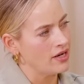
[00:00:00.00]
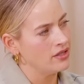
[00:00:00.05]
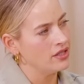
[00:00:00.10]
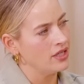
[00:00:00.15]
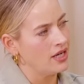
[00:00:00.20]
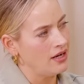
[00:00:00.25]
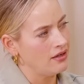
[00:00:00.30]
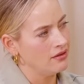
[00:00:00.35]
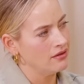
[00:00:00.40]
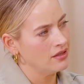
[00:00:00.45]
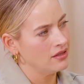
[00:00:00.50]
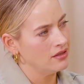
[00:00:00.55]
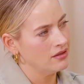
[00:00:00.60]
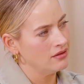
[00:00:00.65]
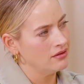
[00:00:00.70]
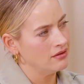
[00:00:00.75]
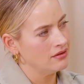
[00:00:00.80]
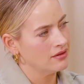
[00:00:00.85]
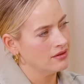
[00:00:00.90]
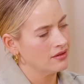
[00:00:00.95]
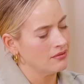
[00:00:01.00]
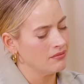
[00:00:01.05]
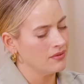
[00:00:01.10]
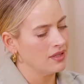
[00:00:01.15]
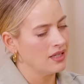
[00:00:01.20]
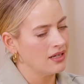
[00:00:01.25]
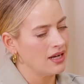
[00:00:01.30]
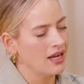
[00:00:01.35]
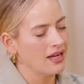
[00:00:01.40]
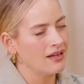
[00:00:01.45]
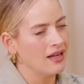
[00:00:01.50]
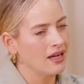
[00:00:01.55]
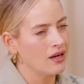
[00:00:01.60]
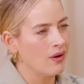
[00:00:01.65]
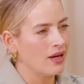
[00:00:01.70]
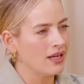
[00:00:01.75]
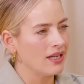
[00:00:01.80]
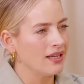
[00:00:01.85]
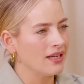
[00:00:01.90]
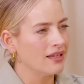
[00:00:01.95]
shout. And I
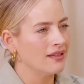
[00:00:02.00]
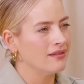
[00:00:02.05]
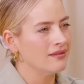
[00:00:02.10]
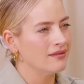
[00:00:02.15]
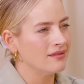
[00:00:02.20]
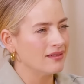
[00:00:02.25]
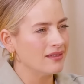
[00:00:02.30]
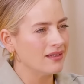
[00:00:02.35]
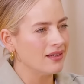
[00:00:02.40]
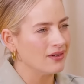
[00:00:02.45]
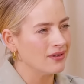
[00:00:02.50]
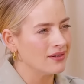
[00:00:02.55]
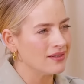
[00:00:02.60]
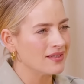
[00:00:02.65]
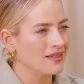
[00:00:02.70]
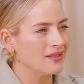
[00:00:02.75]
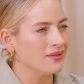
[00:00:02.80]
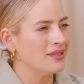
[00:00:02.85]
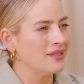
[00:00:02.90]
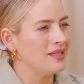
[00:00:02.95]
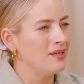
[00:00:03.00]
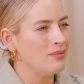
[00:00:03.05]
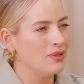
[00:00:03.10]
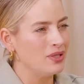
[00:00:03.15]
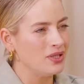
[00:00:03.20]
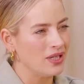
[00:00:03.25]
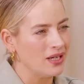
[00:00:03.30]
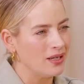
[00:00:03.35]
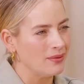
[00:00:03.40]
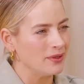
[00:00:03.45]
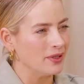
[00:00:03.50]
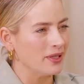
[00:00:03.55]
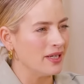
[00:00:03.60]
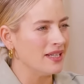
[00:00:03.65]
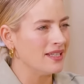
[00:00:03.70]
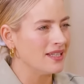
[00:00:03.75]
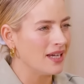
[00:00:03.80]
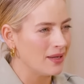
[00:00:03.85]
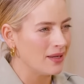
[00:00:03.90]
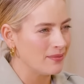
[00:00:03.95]
quite like, silky pajama-y
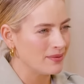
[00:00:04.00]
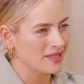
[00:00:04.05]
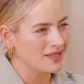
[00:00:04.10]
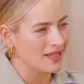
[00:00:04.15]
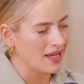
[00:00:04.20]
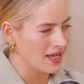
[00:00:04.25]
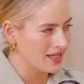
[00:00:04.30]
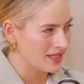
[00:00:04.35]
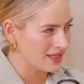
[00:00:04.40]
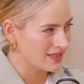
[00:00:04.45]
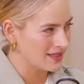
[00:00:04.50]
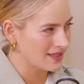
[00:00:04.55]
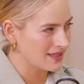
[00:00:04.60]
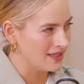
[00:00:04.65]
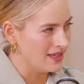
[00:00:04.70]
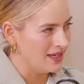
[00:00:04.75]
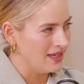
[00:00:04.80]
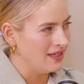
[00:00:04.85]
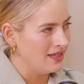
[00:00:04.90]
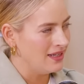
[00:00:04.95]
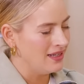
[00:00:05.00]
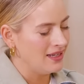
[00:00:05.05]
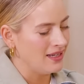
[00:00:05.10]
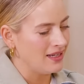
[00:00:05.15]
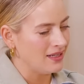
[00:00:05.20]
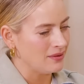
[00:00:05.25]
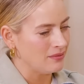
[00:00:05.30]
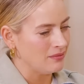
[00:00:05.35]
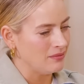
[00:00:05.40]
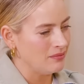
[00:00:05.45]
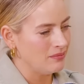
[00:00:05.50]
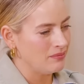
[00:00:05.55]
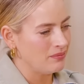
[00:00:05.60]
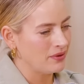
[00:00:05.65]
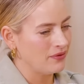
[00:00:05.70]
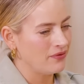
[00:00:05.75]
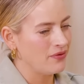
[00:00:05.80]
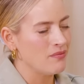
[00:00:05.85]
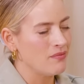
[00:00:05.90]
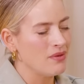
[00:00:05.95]
type sets.
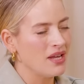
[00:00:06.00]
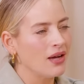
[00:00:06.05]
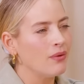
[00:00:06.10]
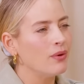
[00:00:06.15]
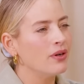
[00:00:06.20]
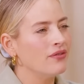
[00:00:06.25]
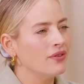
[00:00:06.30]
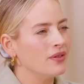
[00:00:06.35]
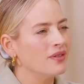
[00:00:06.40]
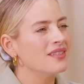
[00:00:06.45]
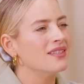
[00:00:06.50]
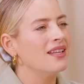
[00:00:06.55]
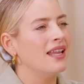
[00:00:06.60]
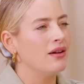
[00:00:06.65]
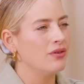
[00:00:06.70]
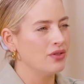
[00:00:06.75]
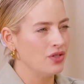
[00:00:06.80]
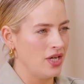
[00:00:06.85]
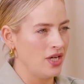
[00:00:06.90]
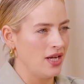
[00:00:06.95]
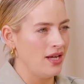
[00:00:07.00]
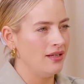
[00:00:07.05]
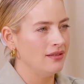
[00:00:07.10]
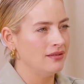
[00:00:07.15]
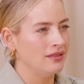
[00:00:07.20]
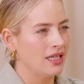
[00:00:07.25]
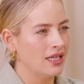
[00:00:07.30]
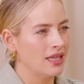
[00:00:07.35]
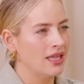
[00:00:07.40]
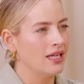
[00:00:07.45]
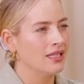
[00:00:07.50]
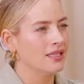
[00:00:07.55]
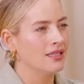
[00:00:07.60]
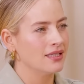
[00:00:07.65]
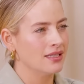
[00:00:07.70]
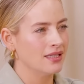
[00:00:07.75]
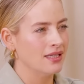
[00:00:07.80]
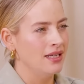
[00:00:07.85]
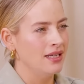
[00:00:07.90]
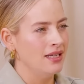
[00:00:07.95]
But for me, I want to feel slouchy. Like
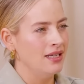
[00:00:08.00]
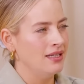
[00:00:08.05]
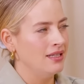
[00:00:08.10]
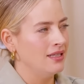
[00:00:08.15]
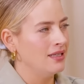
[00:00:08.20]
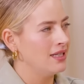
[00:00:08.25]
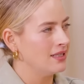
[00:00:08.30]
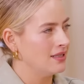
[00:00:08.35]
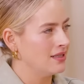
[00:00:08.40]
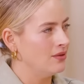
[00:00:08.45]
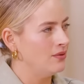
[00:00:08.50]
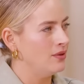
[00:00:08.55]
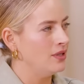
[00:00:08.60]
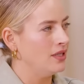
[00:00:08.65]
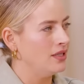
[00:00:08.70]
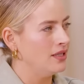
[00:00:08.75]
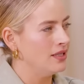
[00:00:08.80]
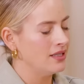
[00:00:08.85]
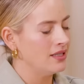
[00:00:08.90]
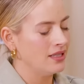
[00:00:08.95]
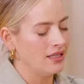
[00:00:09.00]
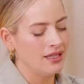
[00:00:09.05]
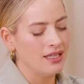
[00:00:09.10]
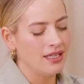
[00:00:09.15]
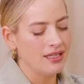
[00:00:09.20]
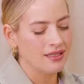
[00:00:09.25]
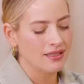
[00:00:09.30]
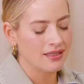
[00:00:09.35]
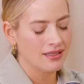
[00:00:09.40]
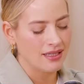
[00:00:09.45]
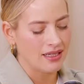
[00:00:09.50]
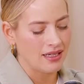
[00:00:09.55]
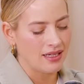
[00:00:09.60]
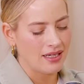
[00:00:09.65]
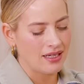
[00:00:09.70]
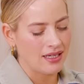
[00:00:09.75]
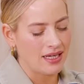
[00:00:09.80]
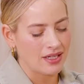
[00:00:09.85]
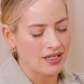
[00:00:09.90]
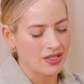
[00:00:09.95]
that's the word. And these
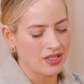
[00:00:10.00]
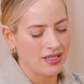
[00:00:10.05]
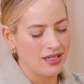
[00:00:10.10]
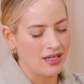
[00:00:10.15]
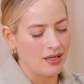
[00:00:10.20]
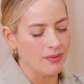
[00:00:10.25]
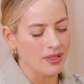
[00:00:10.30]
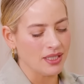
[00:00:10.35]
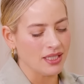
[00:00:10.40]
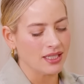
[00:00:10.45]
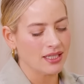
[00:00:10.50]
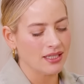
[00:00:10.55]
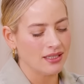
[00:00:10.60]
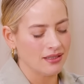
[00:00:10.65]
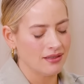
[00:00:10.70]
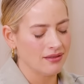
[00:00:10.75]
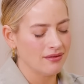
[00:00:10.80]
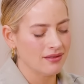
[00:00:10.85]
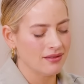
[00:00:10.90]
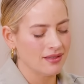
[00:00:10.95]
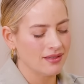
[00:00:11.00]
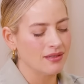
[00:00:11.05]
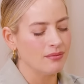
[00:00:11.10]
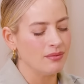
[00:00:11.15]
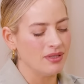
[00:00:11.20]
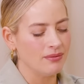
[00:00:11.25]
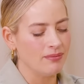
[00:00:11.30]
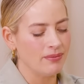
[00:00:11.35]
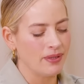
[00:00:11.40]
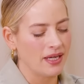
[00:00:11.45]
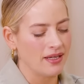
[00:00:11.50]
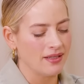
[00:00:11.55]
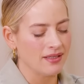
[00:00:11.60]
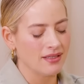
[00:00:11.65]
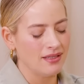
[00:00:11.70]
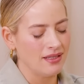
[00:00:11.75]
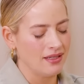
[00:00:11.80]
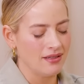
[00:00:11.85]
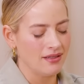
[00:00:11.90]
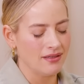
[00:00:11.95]
actually come in like a
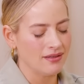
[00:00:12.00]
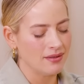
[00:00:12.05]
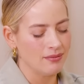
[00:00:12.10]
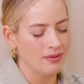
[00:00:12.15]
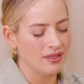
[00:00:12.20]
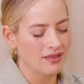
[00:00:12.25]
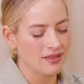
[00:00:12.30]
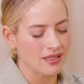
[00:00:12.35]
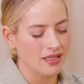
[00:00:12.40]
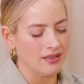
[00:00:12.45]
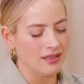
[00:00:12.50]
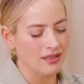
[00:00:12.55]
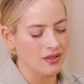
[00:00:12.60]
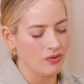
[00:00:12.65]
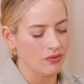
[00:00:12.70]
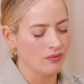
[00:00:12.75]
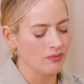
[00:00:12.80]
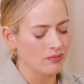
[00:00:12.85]
similar style, like a